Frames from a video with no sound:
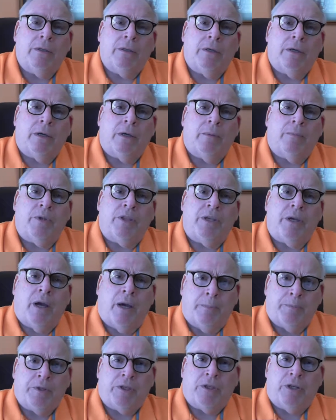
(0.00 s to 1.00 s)
But the
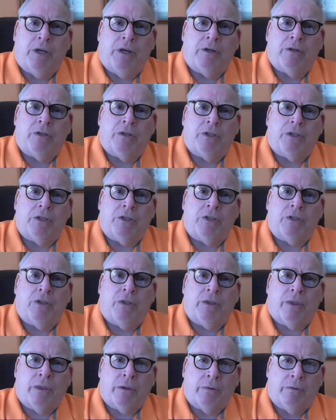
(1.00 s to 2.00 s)
upstairs is
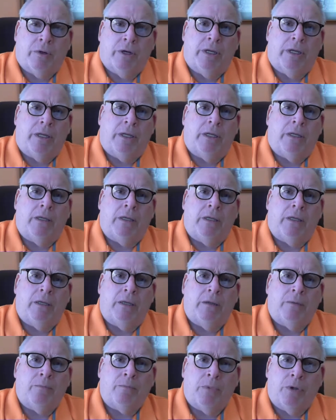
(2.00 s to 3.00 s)
3
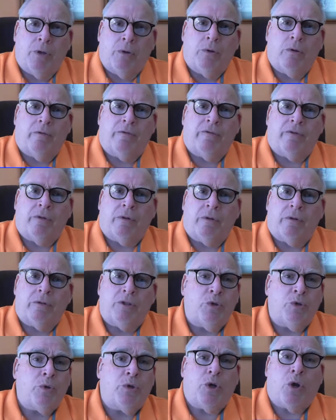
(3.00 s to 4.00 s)
beautiful
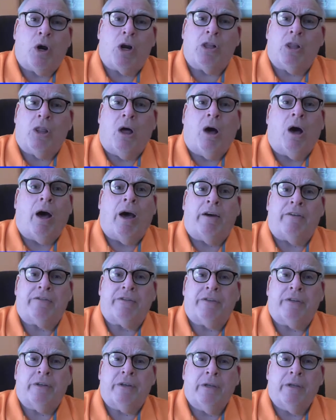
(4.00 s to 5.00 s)
New York
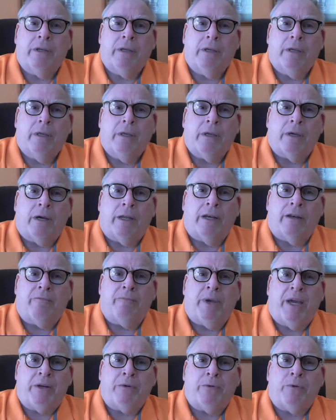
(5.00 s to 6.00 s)
loft kind of
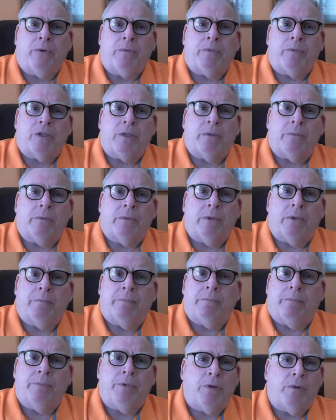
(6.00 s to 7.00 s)
bedrooms and a
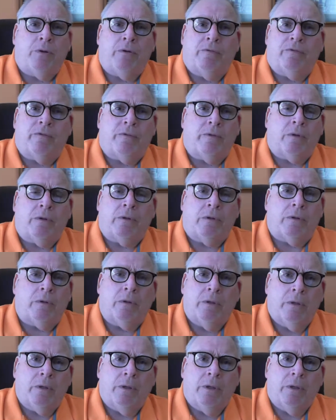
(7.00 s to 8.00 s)
beautiful,
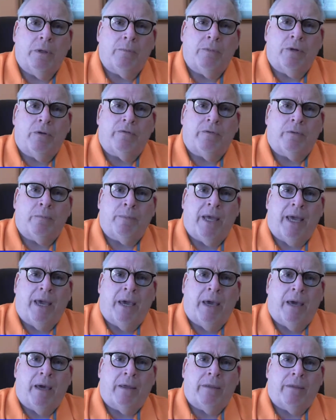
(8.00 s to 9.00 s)
beautiful
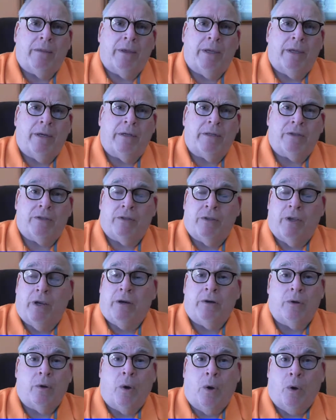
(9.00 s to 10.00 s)
bath. And it's
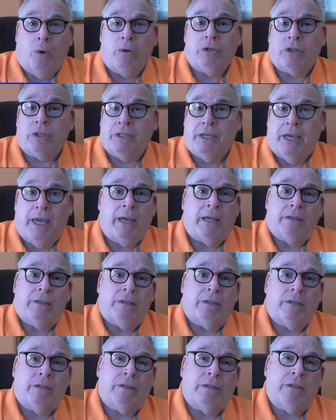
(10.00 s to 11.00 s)
there to host
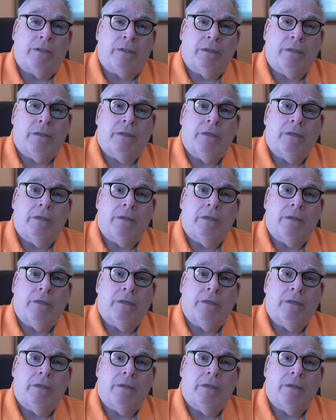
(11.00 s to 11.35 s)
guests